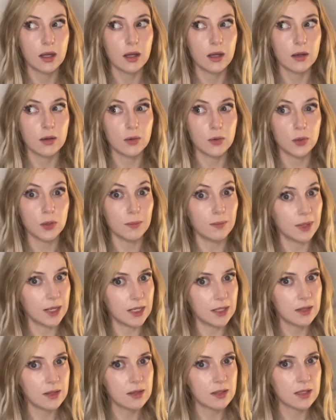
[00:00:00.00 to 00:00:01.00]
or
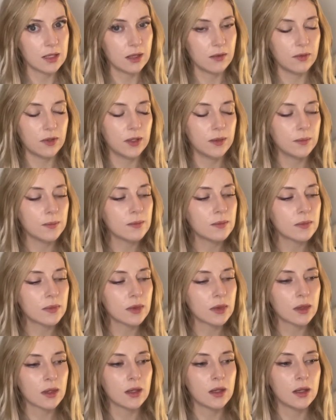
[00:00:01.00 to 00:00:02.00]
months even,
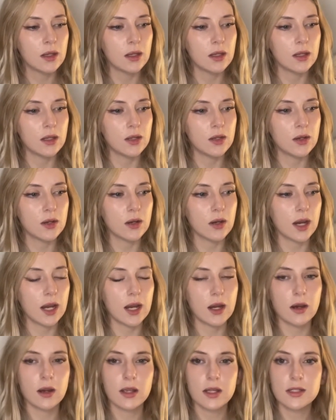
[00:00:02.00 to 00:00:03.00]
your
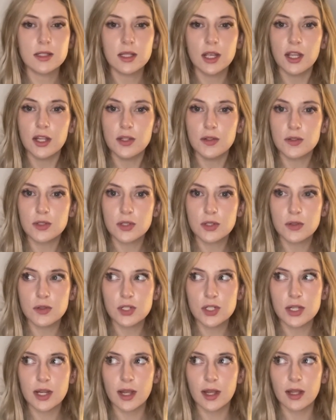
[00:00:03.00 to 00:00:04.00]
hair continues to
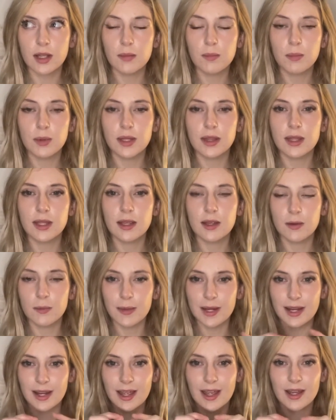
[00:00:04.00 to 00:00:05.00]
shed, but they're
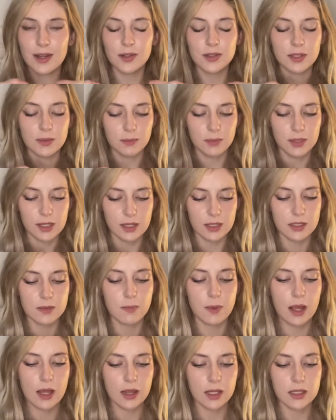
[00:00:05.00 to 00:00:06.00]
being held in place
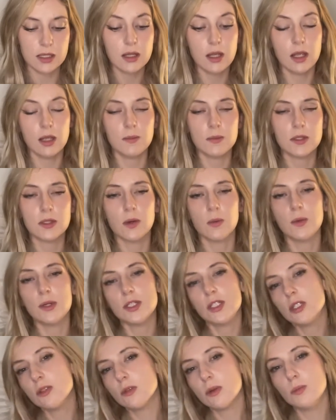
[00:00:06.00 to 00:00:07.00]
by the tape. So
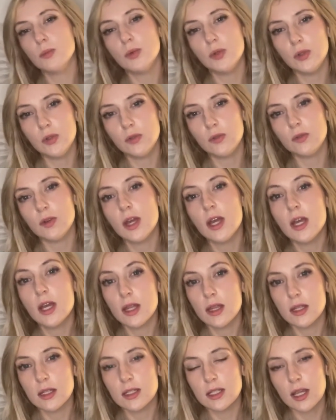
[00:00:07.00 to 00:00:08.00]
once you remove
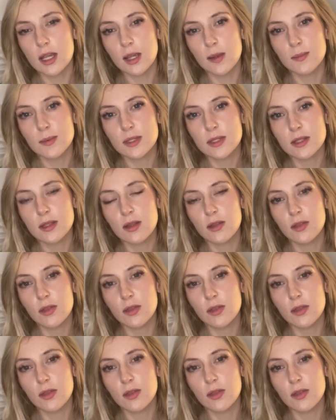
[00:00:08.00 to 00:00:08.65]
the tapes,